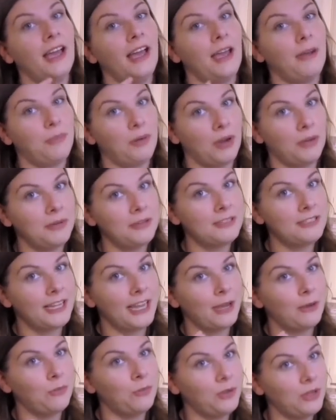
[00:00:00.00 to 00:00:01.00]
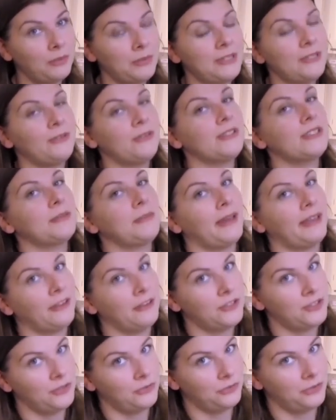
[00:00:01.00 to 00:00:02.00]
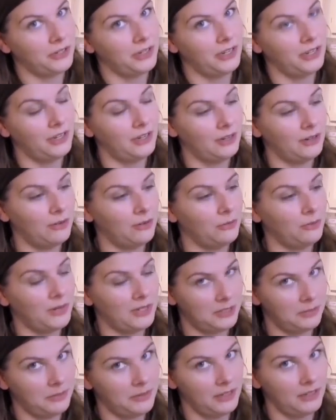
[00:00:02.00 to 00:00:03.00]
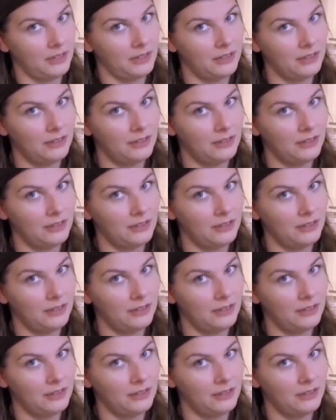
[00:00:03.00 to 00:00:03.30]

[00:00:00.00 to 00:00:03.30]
I promise I will be doing some allergy-free recipe